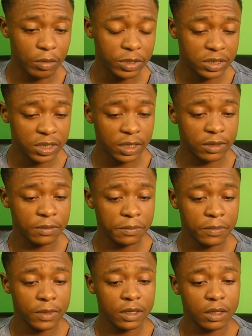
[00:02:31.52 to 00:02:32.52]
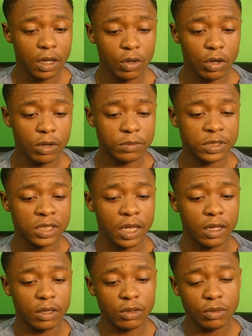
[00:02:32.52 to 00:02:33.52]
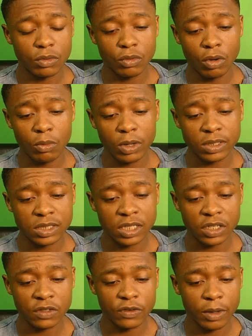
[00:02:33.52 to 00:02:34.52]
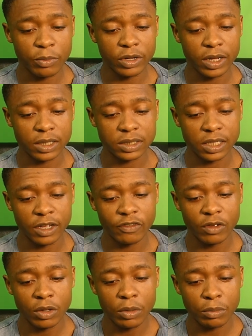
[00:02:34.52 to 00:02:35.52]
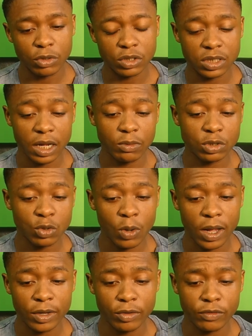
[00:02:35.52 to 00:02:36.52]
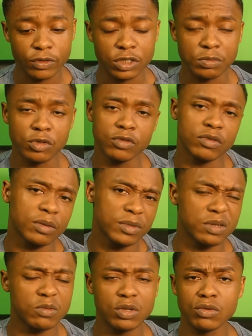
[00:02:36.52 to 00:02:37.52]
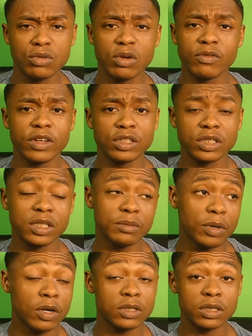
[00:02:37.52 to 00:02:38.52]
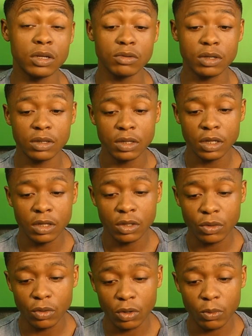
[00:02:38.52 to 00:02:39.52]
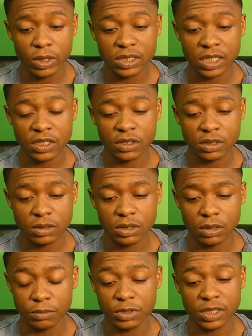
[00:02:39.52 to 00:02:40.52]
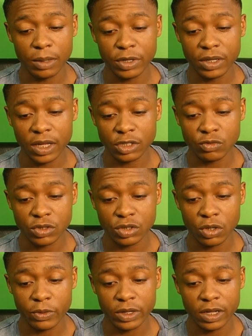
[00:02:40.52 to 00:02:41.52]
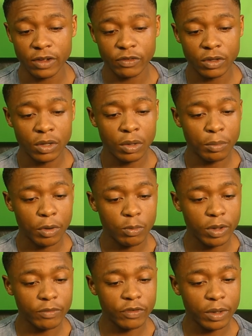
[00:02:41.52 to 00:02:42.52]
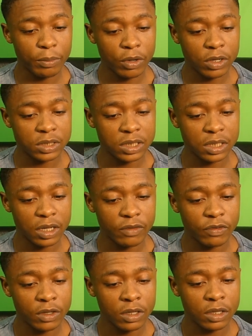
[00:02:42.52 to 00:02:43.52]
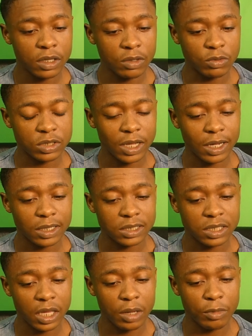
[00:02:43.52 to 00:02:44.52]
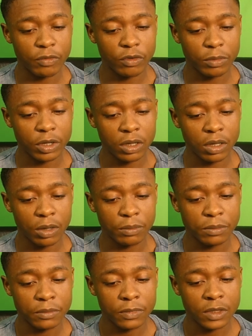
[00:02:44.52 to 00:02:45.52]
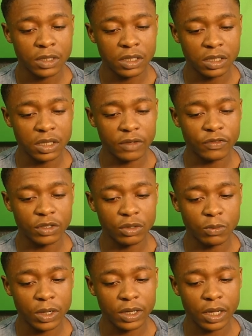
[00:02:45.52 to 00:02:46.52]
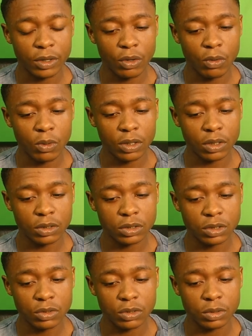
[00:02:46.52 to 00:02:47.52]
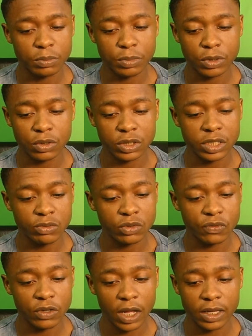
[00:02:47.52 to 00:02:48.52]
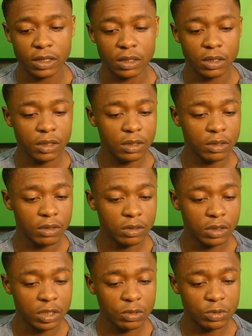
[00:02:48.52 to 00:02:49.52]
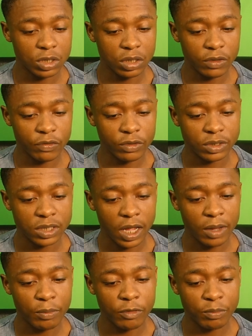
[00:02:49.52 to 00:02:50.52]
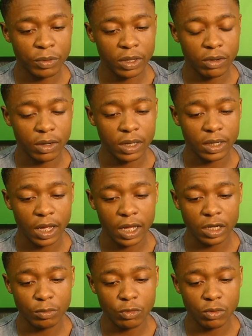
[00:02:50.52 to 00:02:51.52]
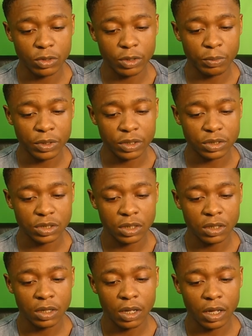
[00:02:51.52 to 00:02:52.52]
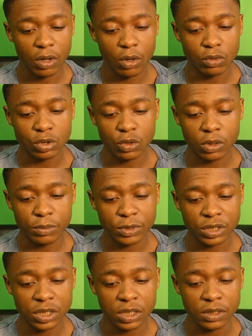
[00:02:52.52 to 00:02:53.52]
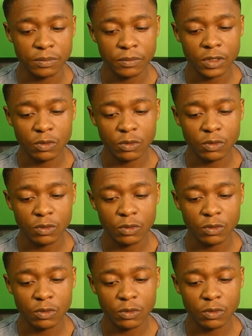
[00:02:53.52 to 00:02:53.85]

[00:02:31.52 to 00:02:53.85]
He said, I got upset. Not when Cesc Fabregas left, because that was quite an obvious move. I mean, we all knew eventually Barcelona. Not when Samir Nasri left, but when Van Persie left, it was like a statement from the club. He left in a way that no one understood, because he was flying. He was a different type of player, an animal on the pitch, a goal-scoring machine.